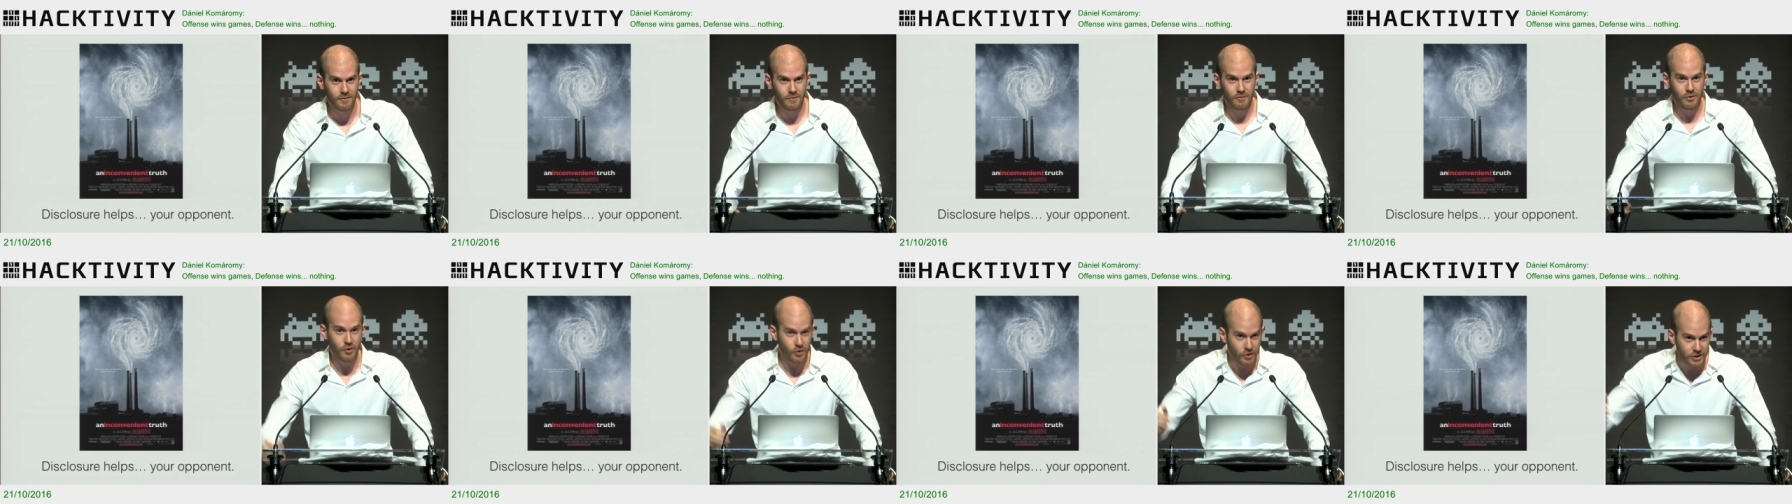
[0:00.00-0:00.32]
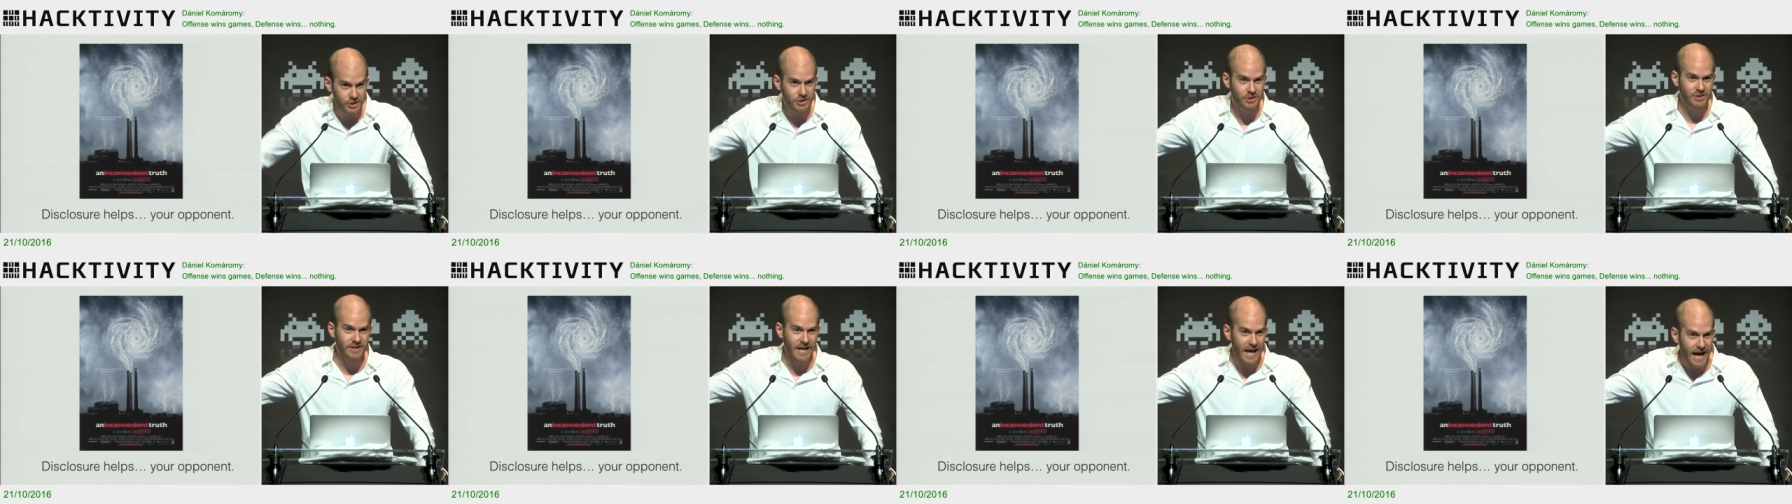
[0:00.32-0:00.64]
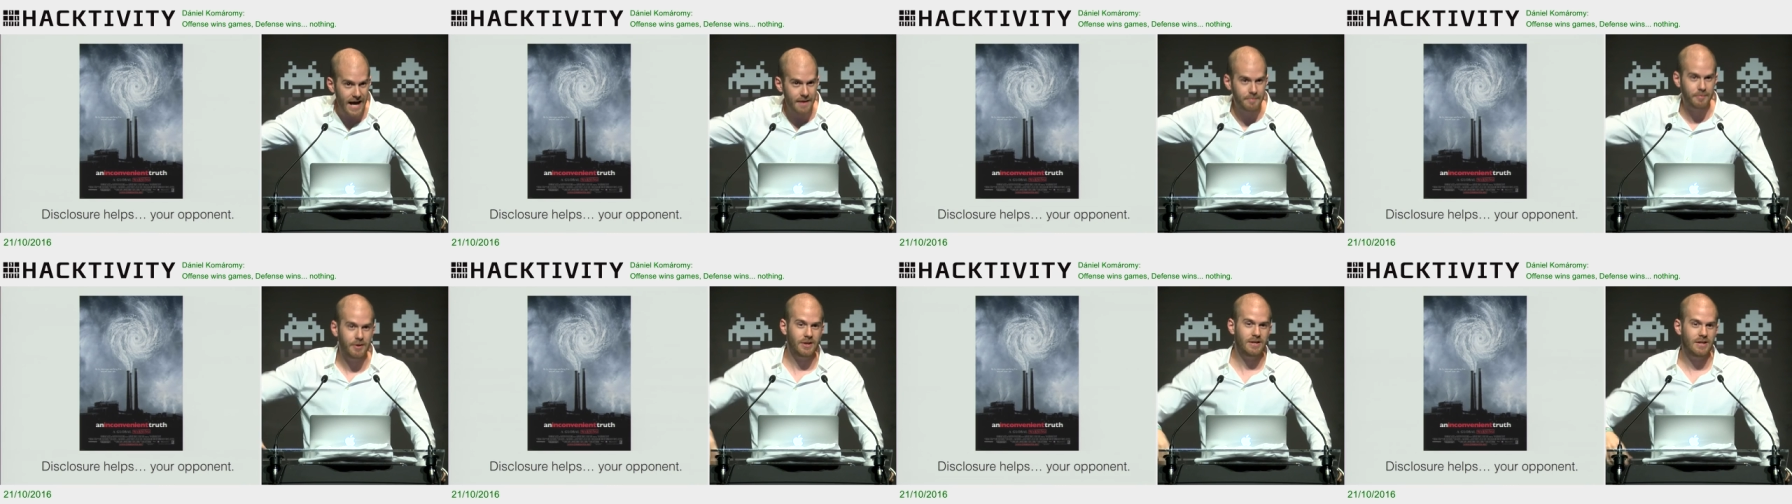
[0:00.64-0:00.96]
you're just
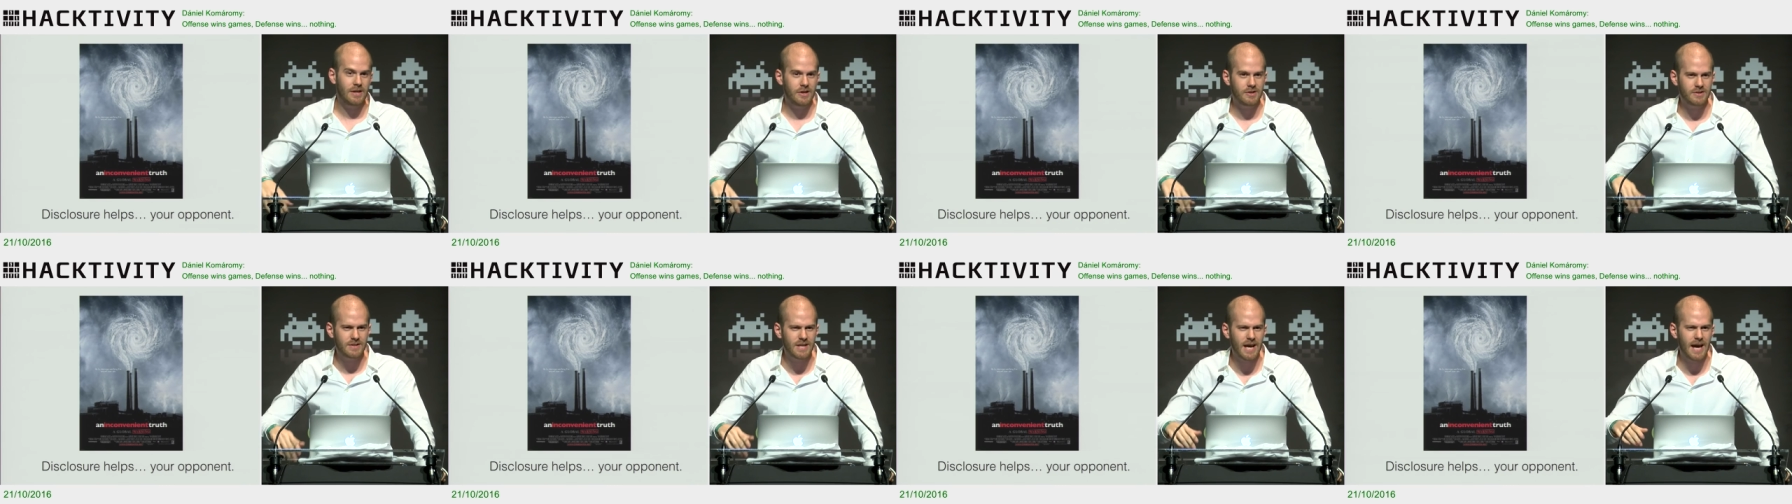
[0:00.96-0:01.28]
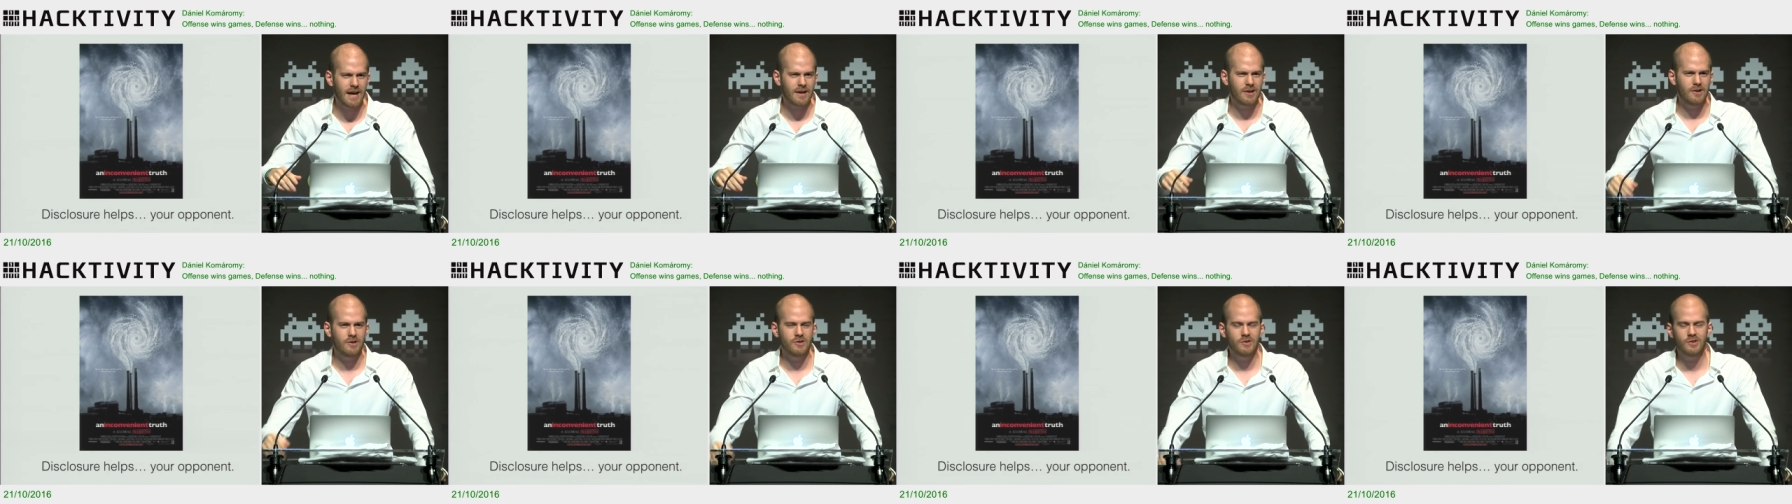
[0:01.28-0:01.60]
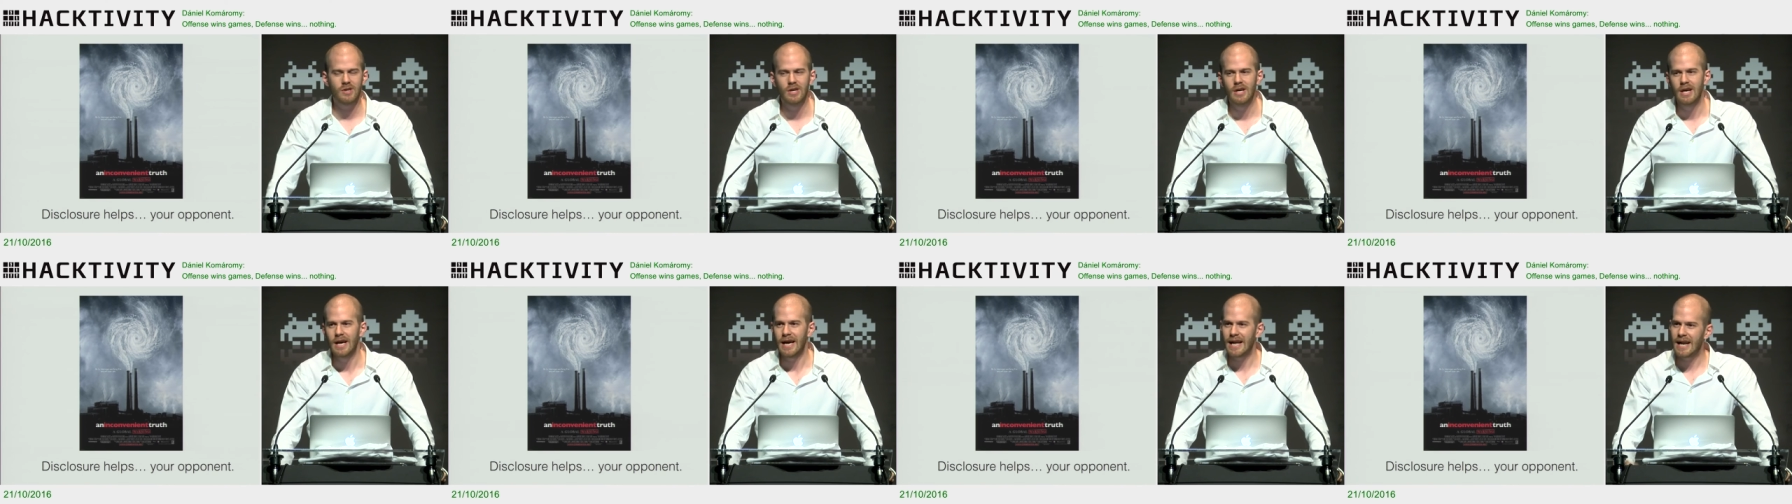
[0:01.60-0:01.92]
helping the attackers.